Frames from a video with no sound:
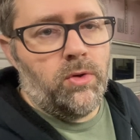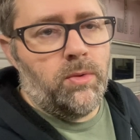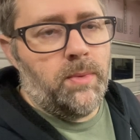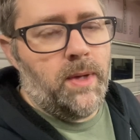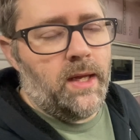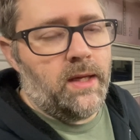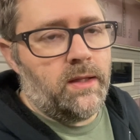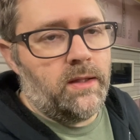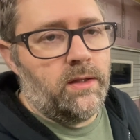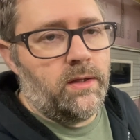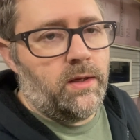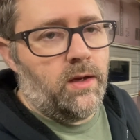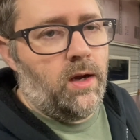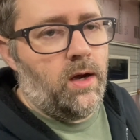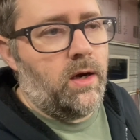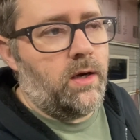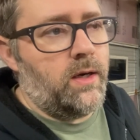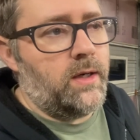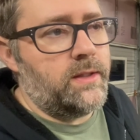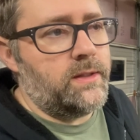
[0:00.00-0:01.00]
back in the
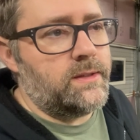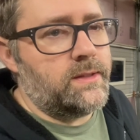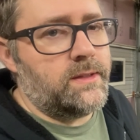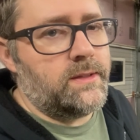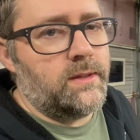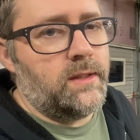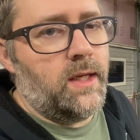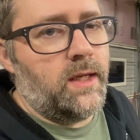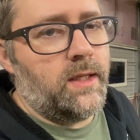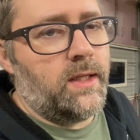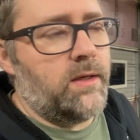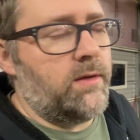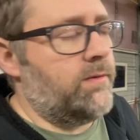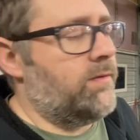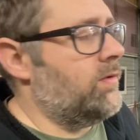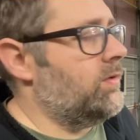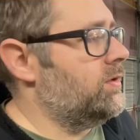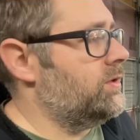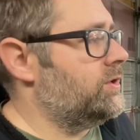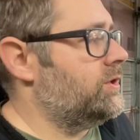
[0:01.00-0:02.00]
car, it's not getting
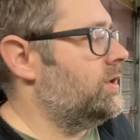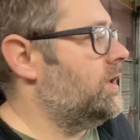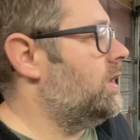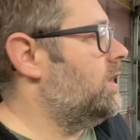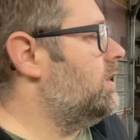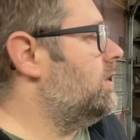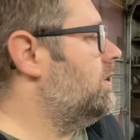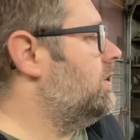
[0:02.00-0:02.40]
full of shit.